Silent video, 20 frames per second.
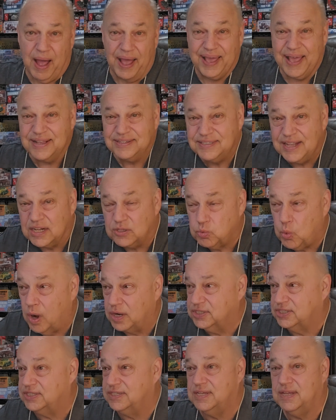I guess that's
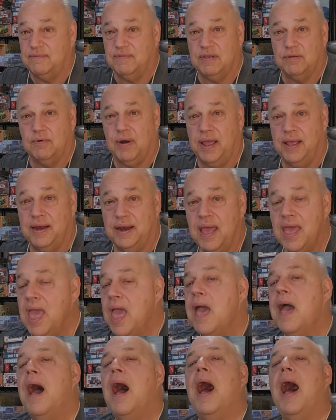watching TV, right?
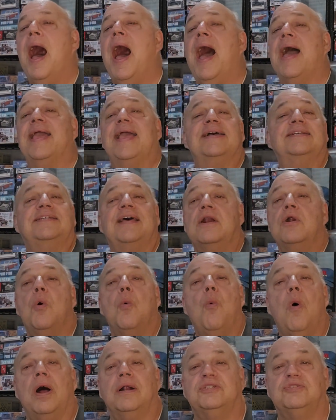I guess I
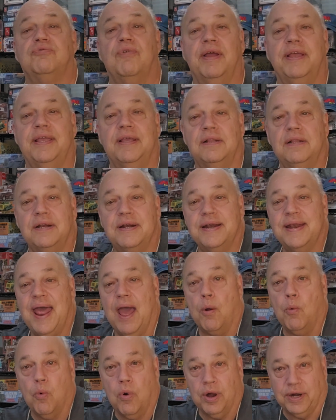don't watch regular
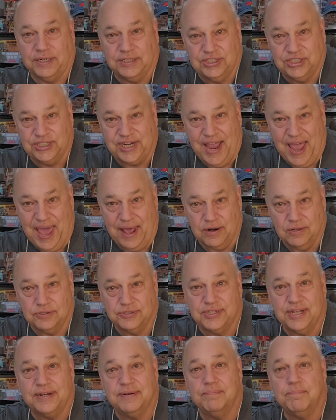network
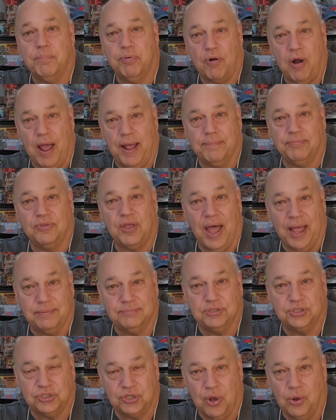channels and
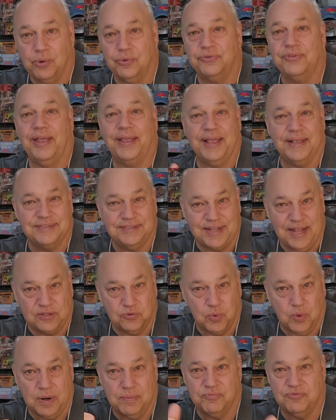primetime shows. I guess
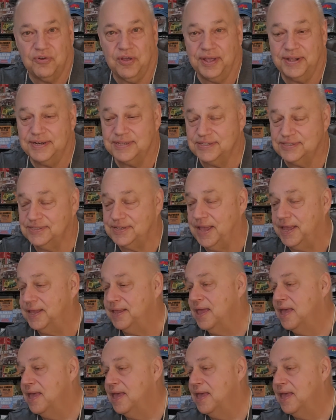that's what I'm trying to say.